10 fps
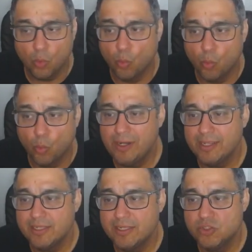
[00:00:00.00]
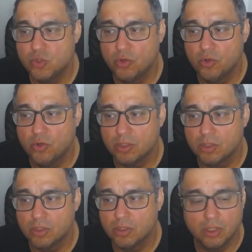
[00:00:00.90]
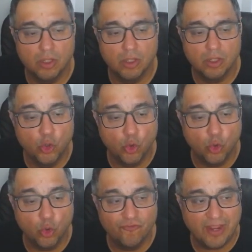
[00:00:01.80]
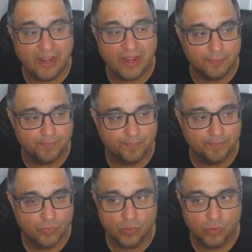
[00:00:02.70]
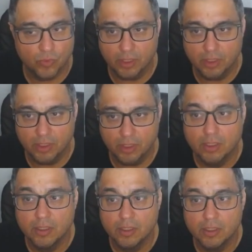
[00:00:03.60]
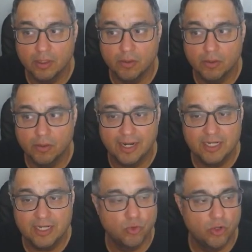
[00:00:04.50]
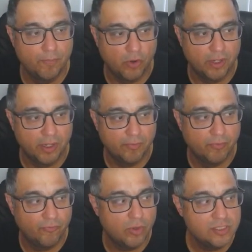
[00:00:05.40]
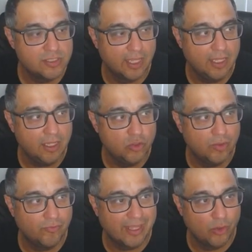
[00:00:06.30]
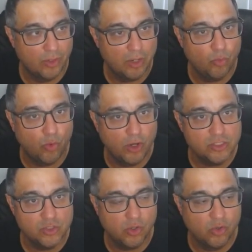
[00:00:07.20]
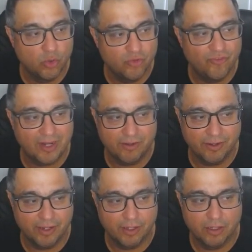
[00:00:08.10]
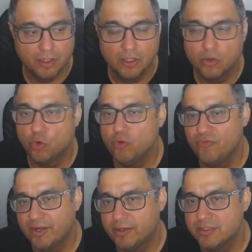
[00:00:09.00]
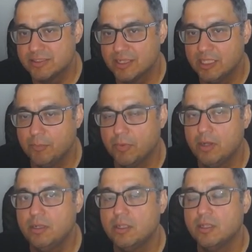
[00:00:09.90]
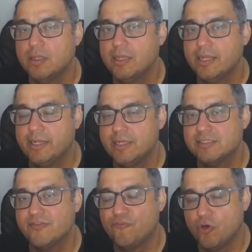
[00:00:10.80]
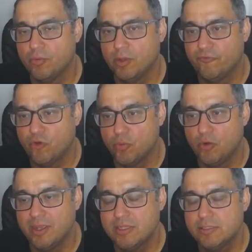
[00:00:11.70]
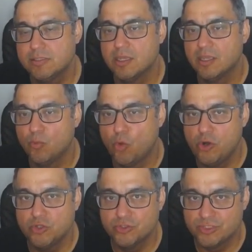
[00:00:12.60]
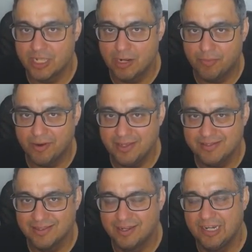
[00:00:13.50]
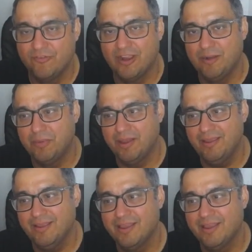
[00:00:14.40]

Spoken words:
what is your growth factor. Okay, that is more important. First thing, you have to calculate what is your growth factor here. Growth factor is nothing but, it is a formula is what is your sell price divided by